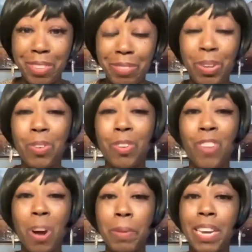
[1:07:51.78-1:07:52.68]
This
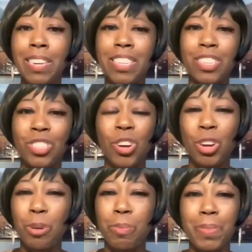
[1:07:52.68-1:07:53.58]
is a
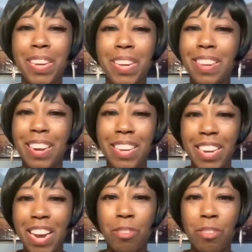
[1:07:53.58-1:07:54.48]
term that I
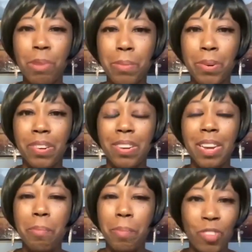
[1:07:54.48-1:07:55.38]
cannot remember.
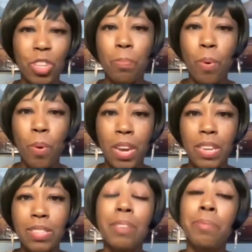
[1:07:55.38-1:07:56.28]
But for the
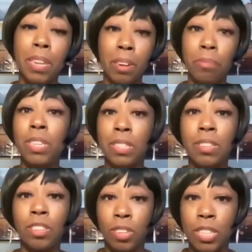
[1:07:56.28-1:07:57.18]
point, this,
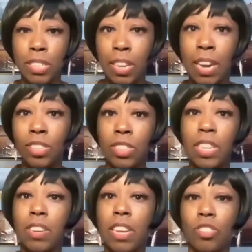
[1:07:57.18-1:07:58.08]
because it's actually a
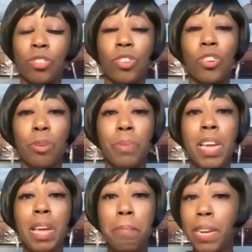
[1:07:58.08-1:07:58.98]
psychological term.
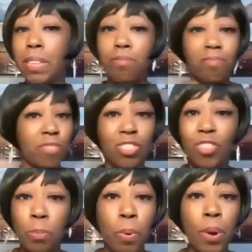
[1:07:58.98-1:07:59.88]
But just
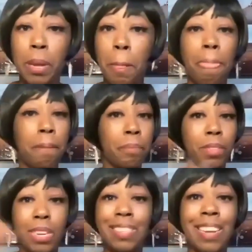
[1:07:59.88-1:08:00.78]
for the point,
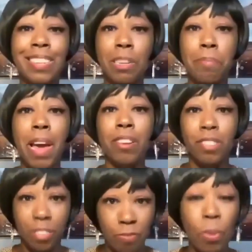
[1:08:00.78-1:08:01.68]
because that doesn't matter.
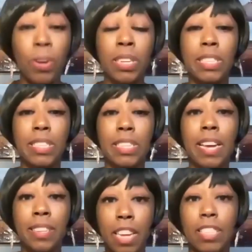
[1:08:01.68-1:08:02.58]
The point is
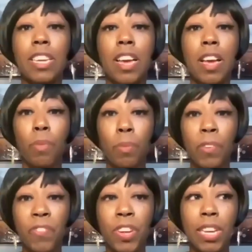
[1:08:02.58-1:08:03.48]
that, yes, when we
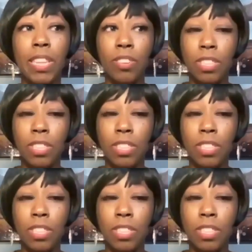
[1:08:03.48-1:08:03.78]
feel like there is